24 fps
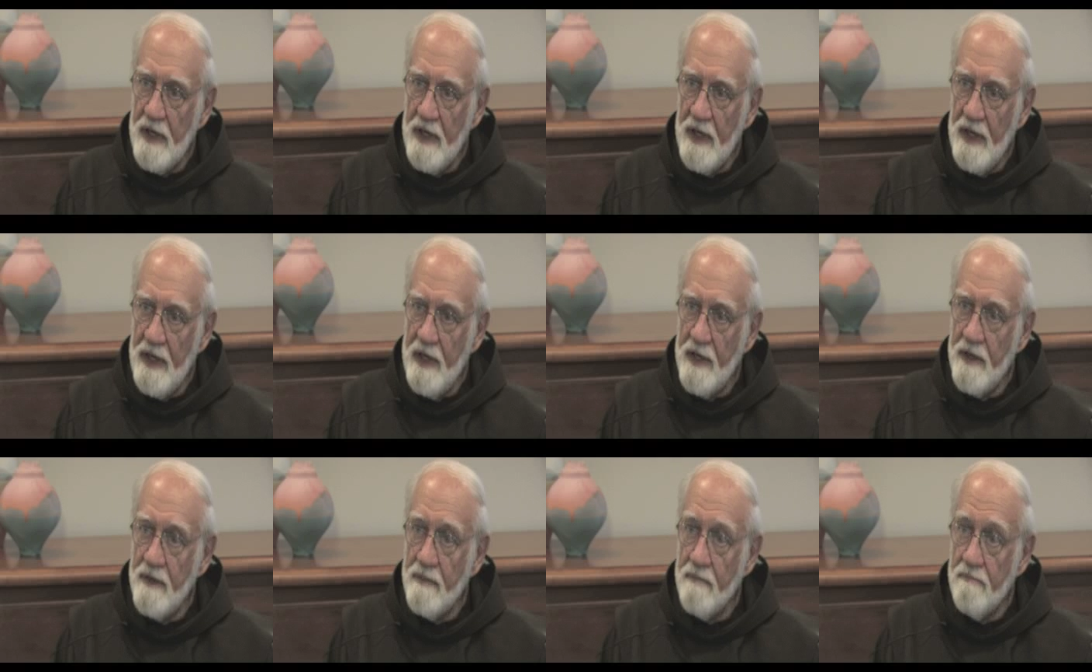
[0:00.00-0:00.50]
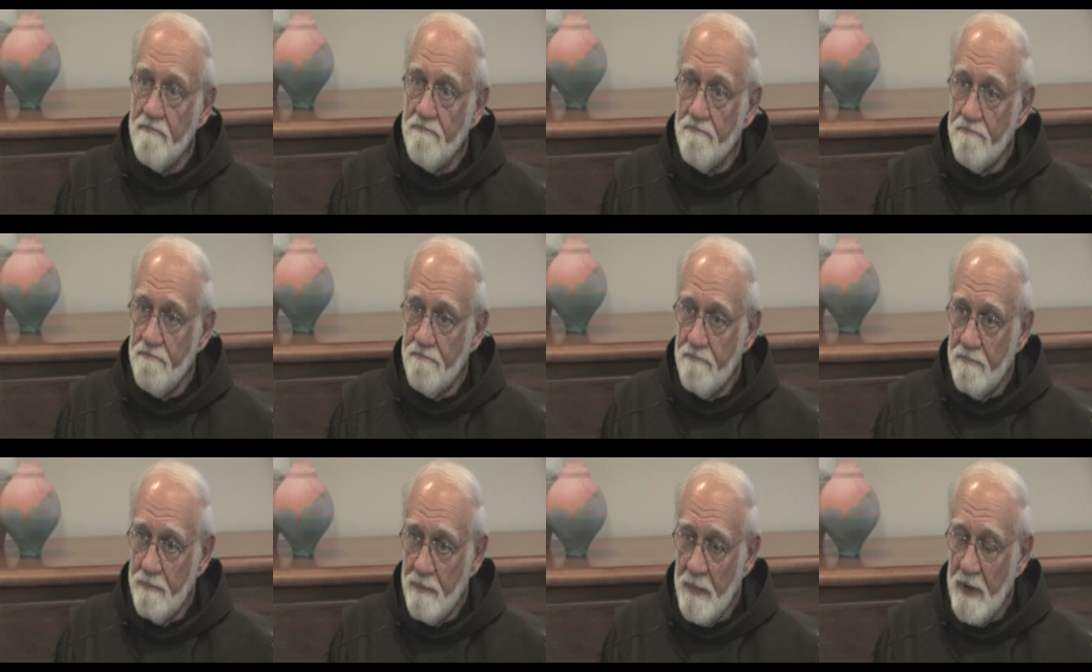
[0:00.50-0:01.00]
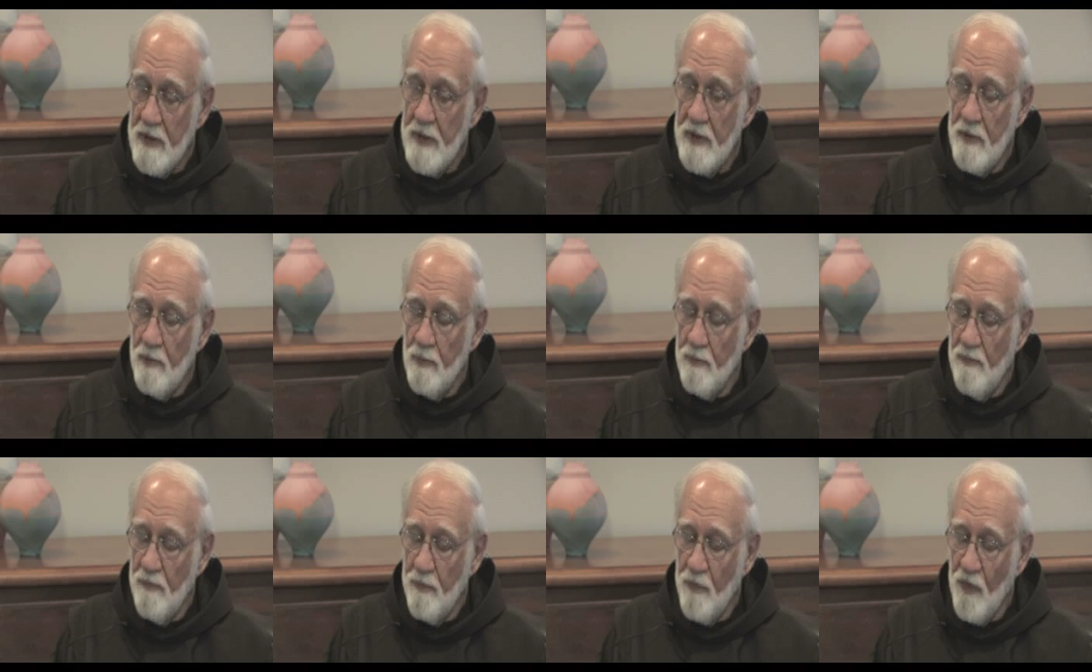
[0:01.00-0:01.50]
in
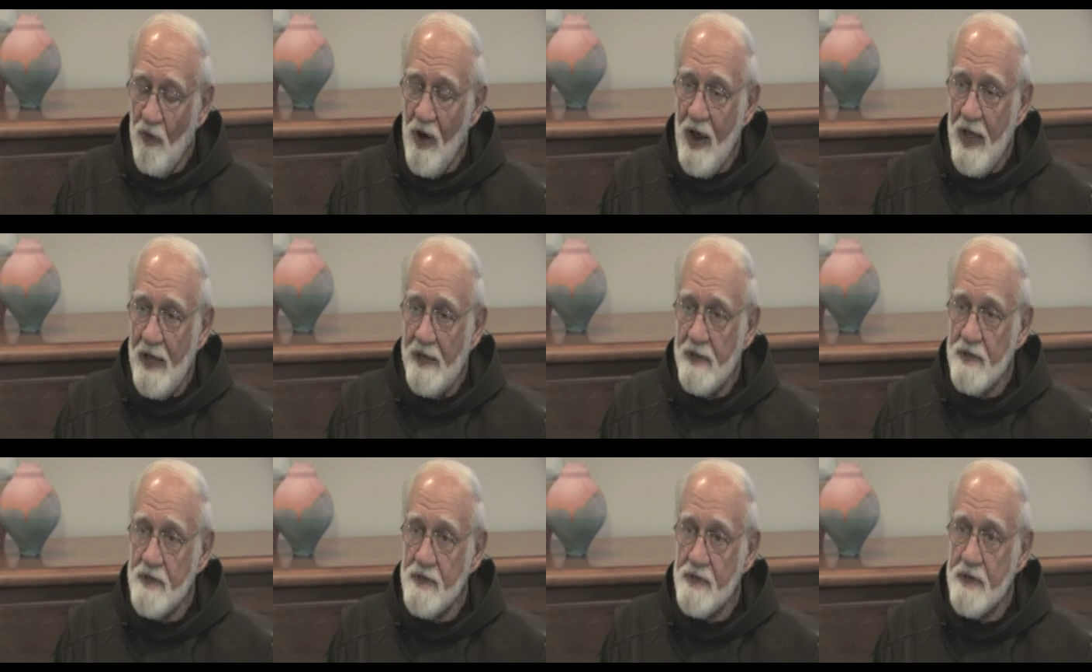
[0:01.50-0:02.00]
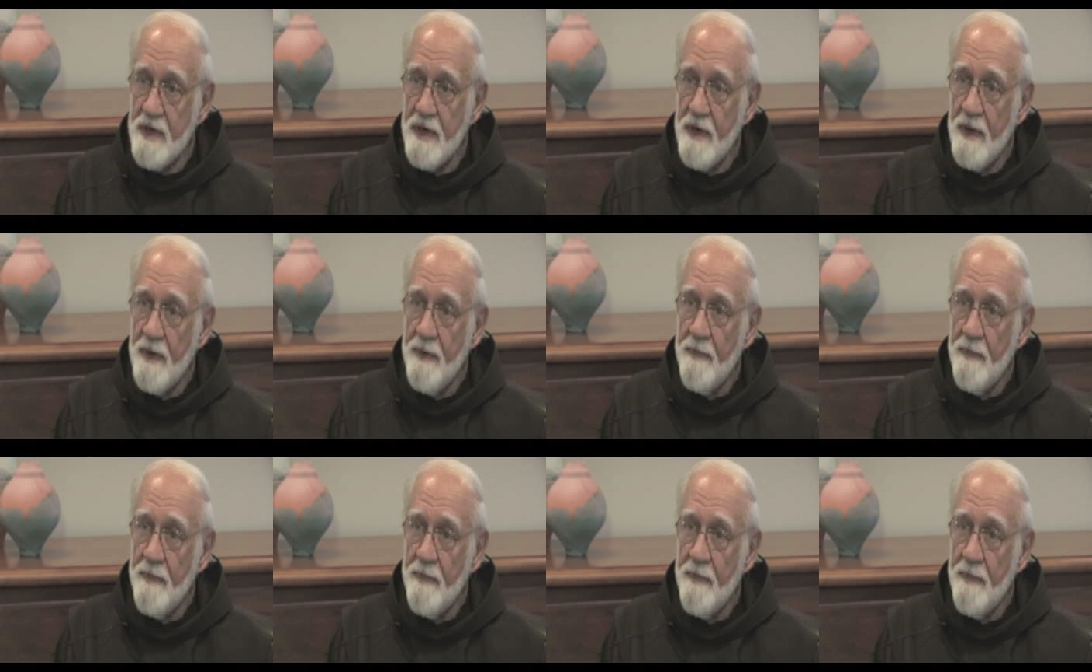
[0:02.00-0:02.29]
France.